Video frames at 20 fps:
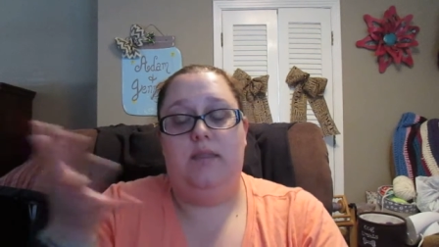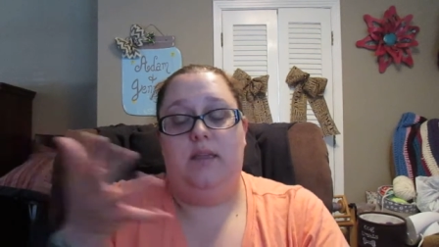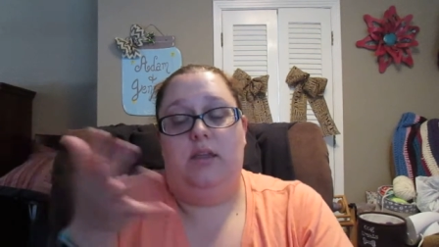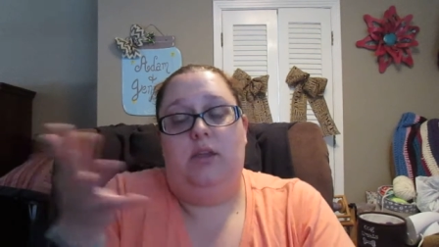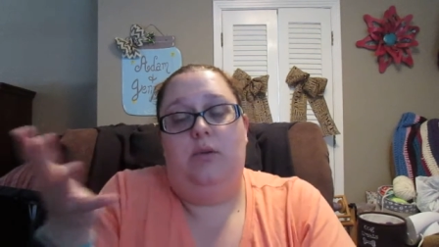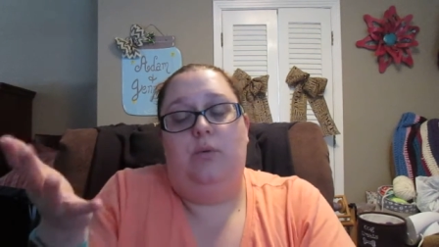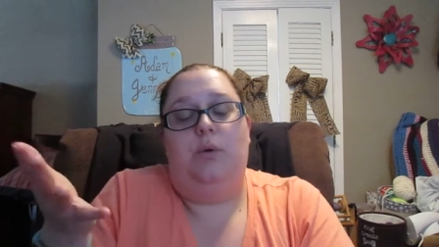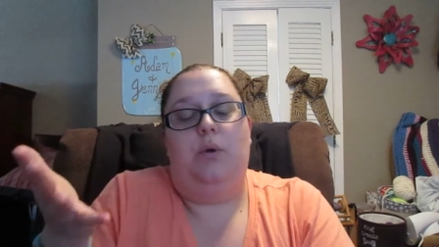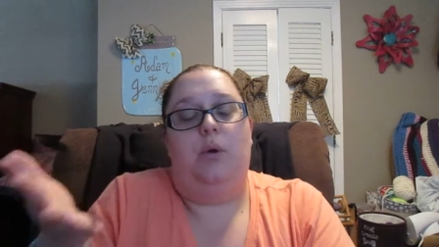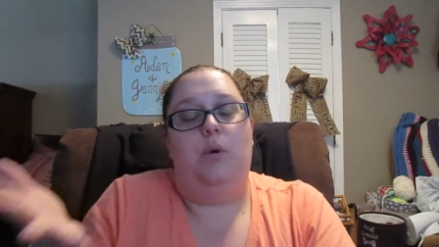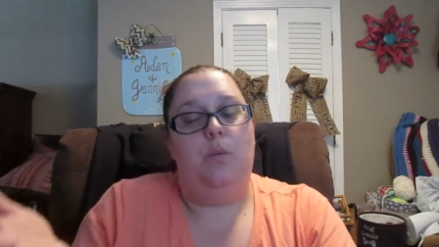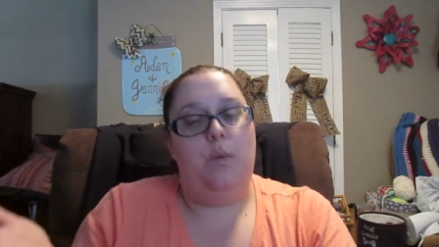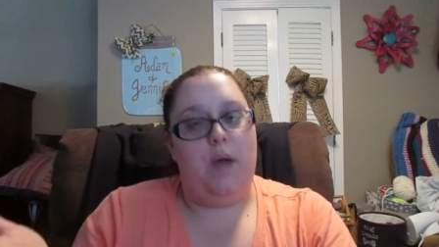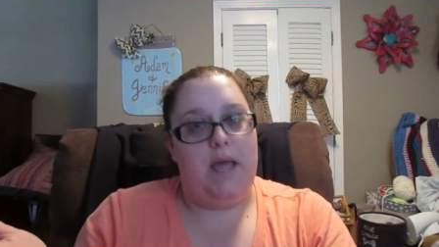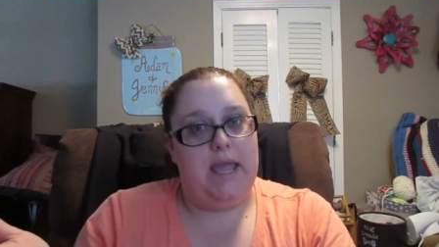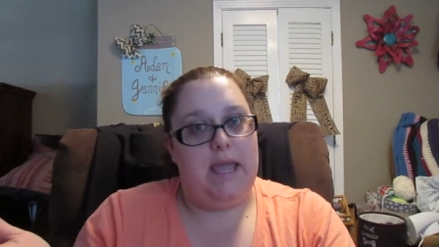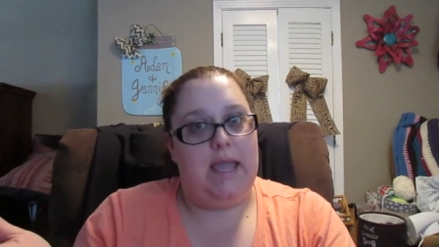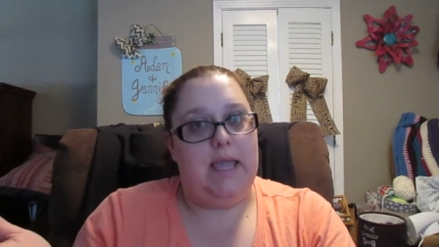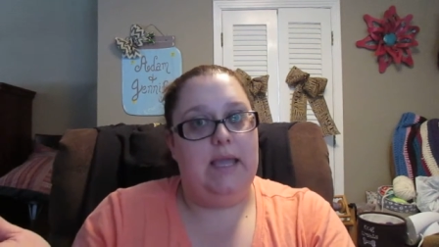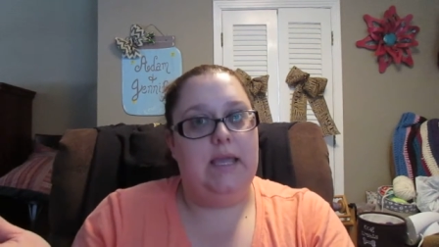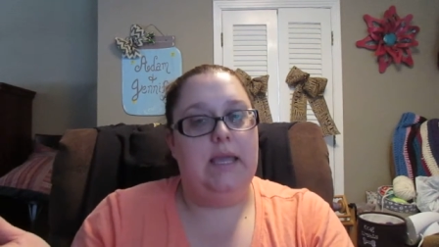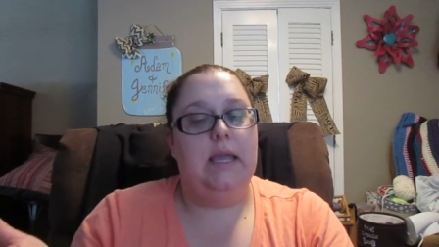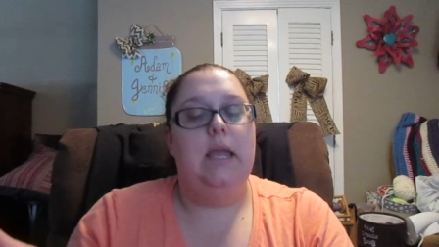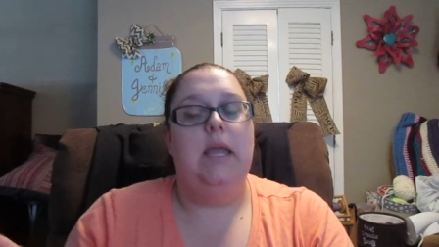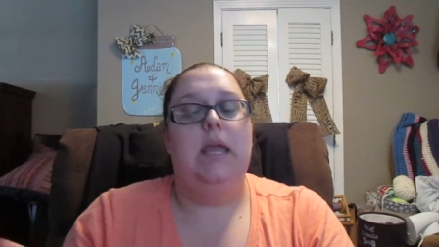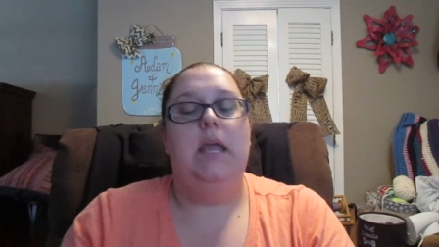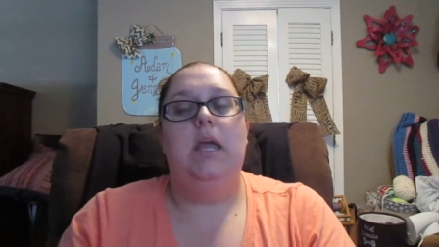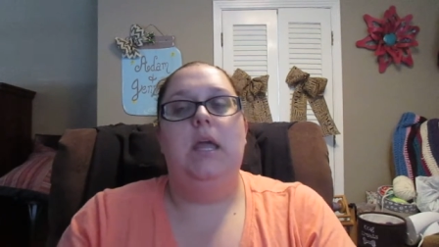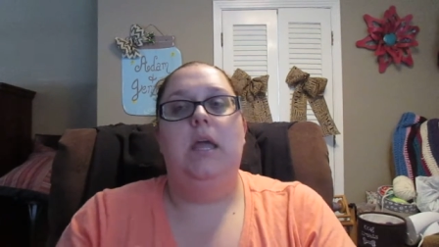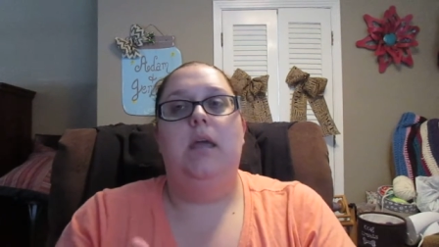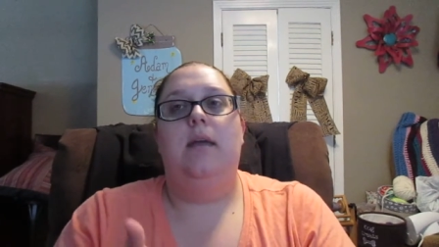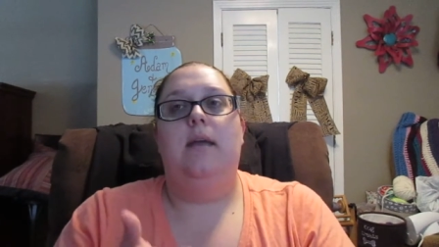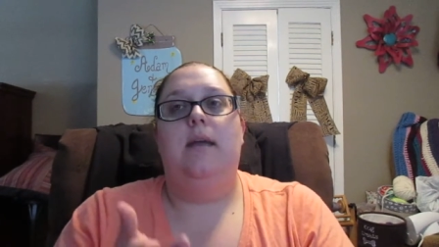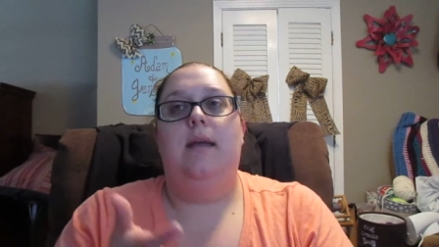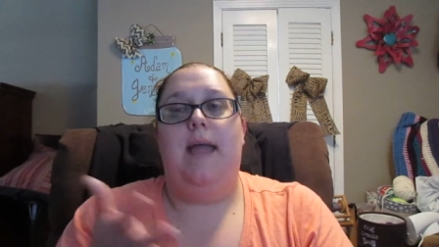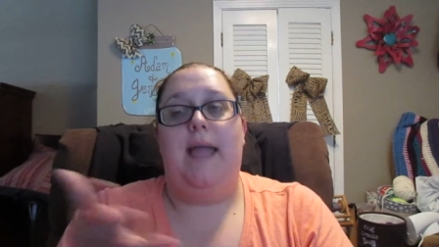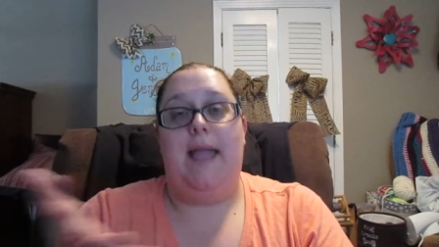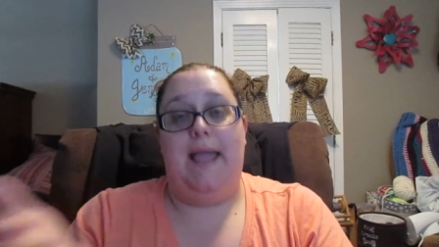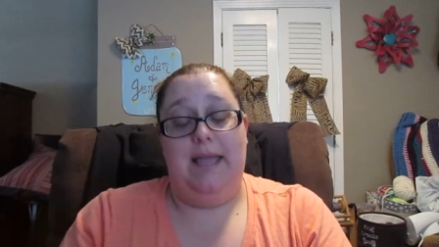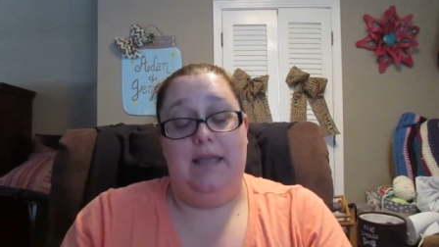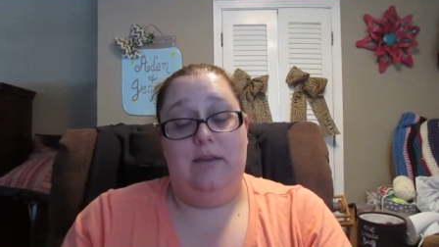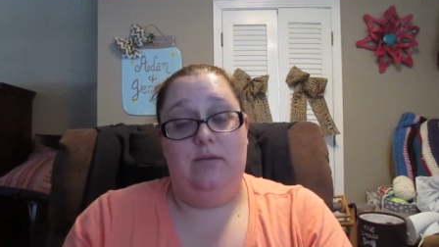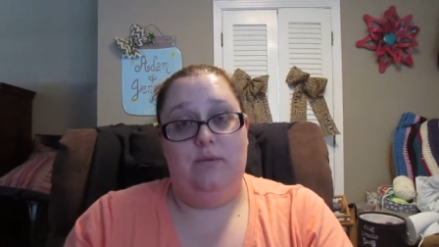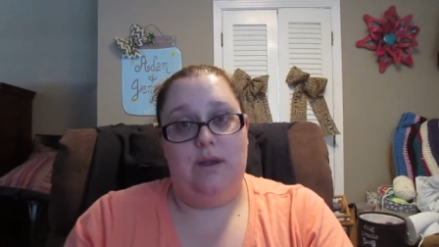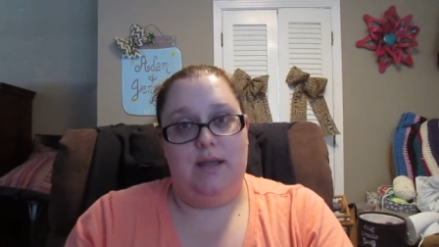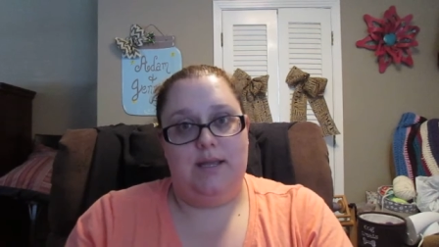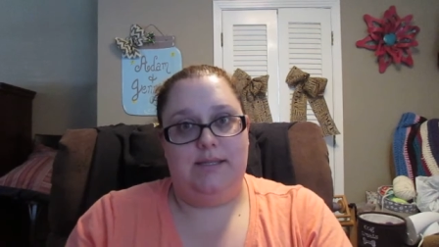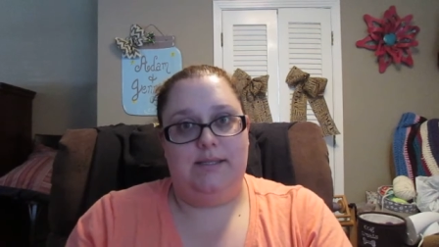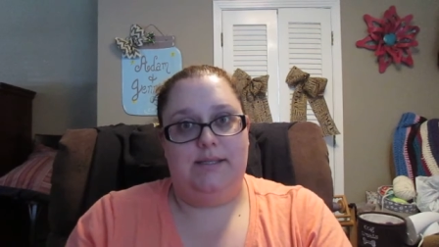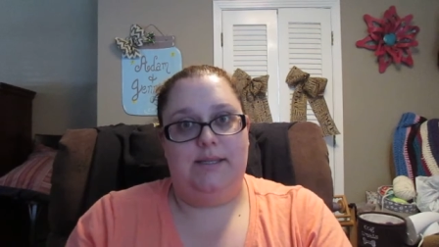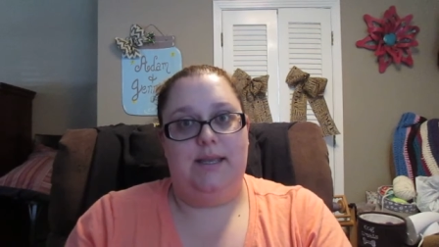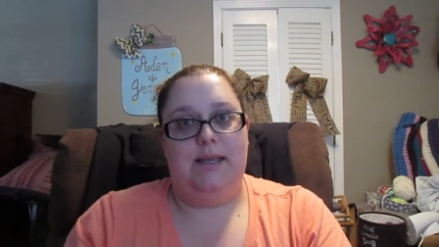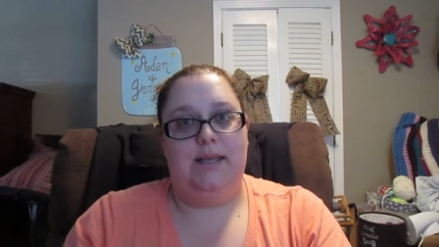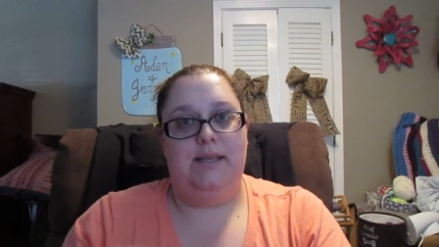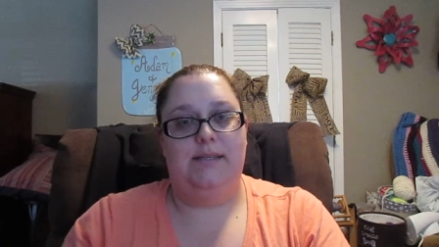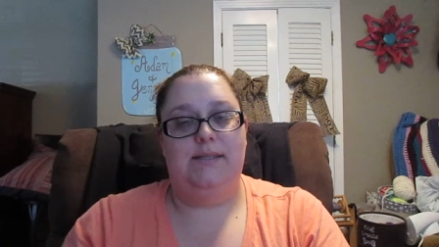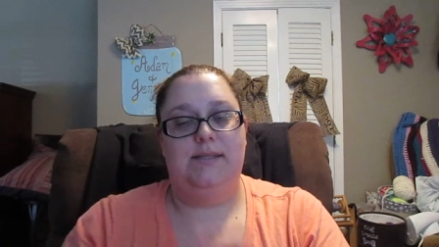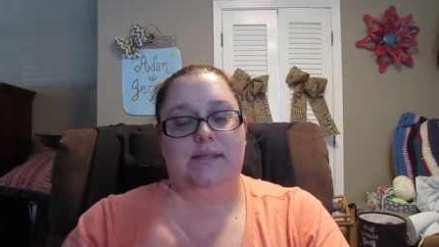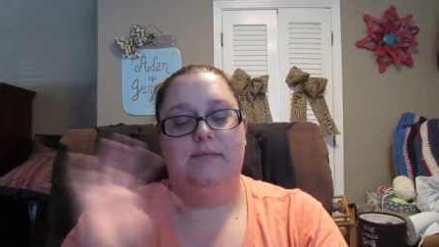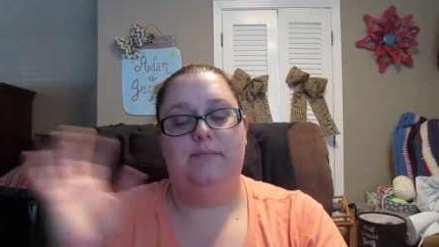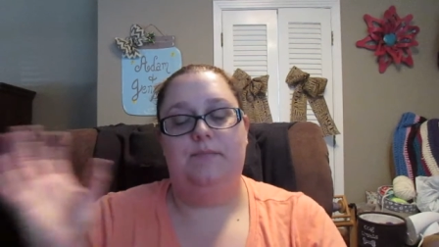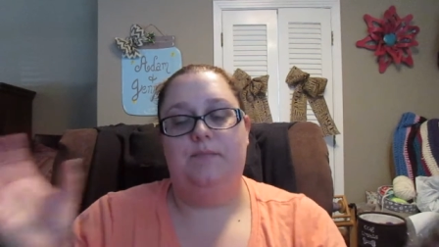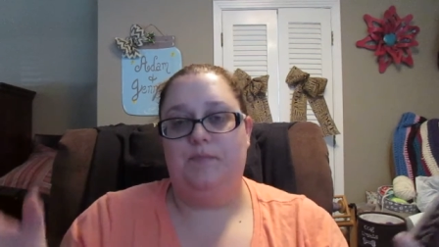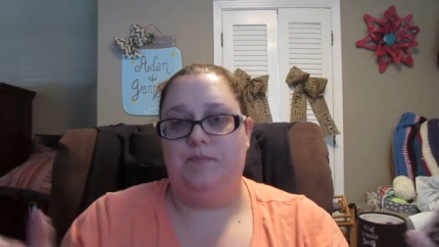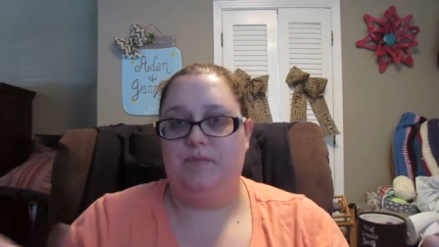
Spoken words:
that you were awake and restless.